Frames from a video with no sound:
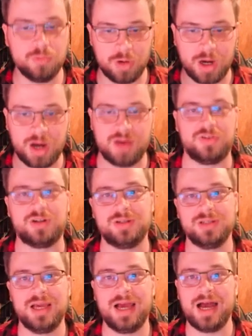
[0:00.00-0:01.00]
awful.
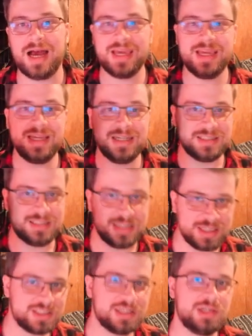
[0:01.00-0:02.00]
I
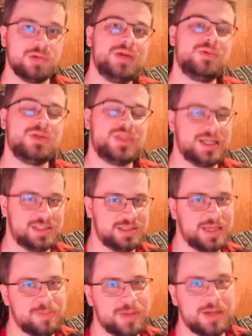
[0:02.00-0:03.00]
disagree with that
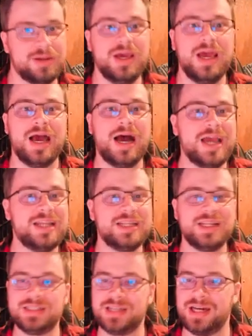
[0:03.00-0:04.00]
statement. I
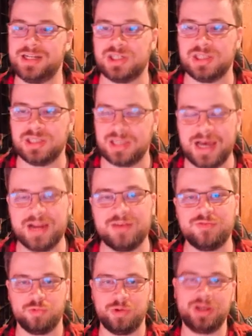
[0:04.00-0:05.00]
didn't touch a lot
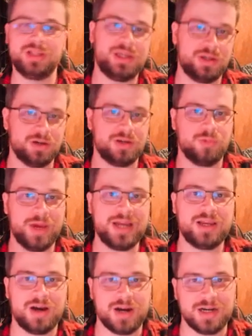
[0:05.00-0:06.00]
of really good
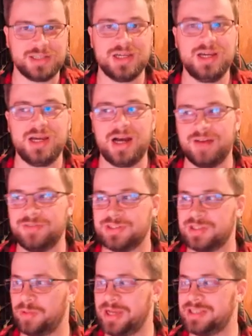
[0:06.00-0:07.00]
red cards.
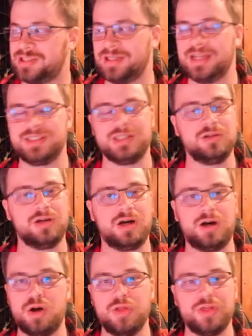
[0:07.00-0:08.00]
Obviously, red still has
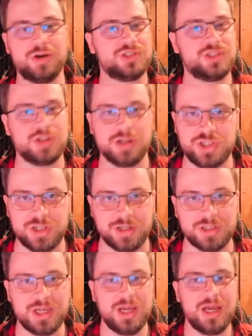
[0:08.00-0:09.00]
all those
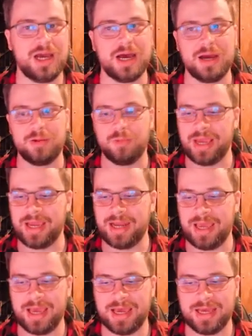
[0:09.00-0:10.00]
searchers. Red
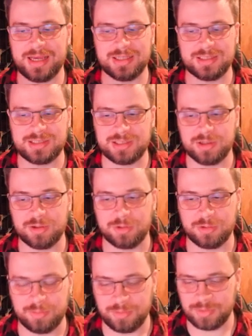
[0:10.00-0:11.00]
has,
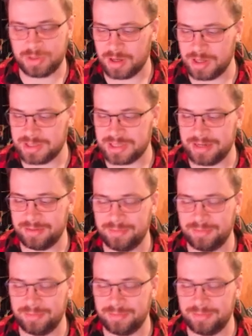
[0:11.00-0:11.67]
cards that,